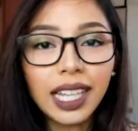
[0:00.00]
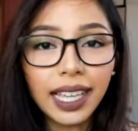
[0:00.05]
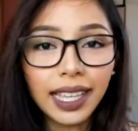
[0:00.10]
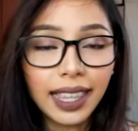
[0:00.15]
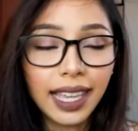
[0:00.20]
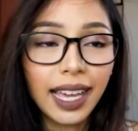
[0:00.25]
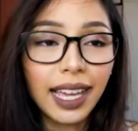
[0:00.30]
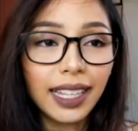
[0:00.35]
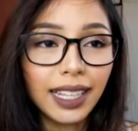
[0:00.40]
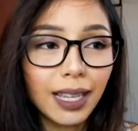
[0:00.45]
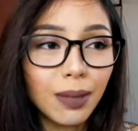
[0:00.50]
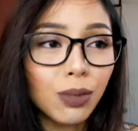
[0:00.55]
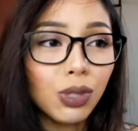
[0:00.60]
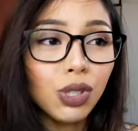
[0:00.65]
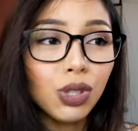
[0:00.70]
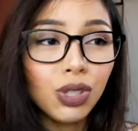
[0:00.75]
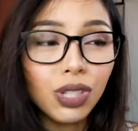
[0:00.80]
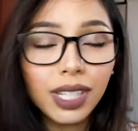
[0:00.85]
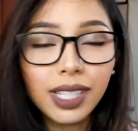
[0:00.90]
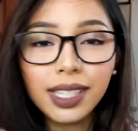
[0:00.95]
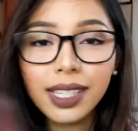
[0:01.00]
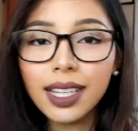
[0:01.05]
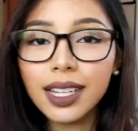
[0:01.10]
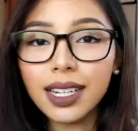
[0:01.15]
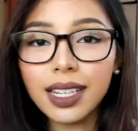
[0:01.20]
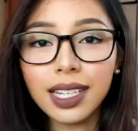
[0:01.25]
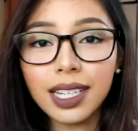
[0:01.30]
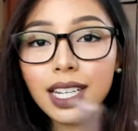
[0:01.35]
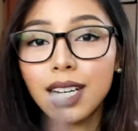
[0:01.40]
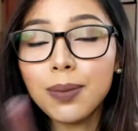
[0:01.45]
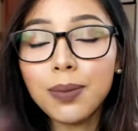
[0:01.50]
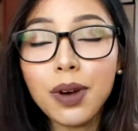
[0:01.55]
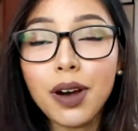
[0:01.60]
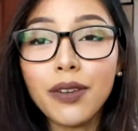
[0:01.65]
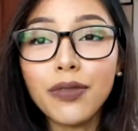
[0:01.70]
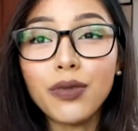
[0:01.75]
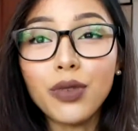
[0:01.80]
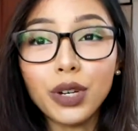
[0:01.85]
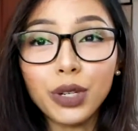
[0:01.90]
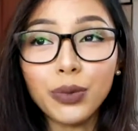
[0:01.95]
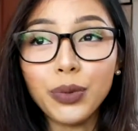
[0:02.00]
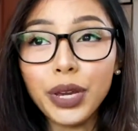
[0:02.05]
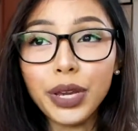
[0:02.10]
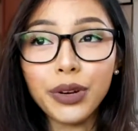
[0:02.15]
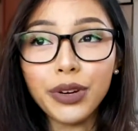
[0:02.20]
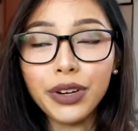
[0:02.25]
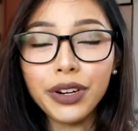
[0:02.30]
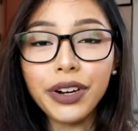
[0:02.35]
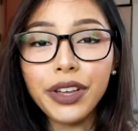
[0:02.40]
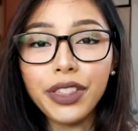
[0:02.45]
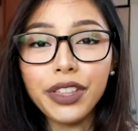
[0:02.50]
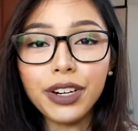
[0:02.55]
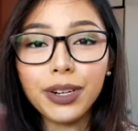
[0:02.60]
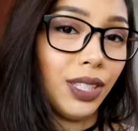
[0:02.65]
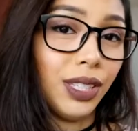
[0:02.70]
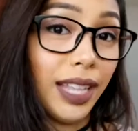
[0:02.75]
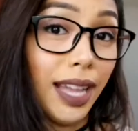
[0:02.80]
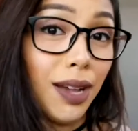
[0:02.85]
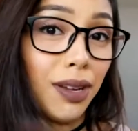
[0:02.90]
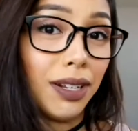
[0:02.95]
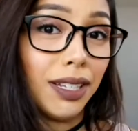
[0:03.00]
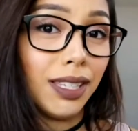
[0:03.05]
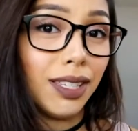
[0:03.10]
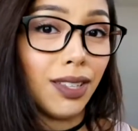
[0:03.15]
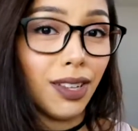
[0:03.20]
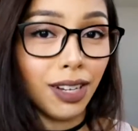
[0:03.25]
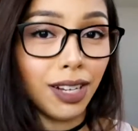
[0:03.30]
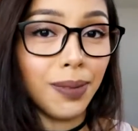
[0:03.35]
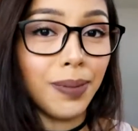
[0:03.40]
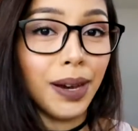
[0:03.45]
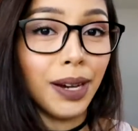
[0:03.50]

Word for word: like that, I'm sure it's gonna come off one way or another. Now let's talk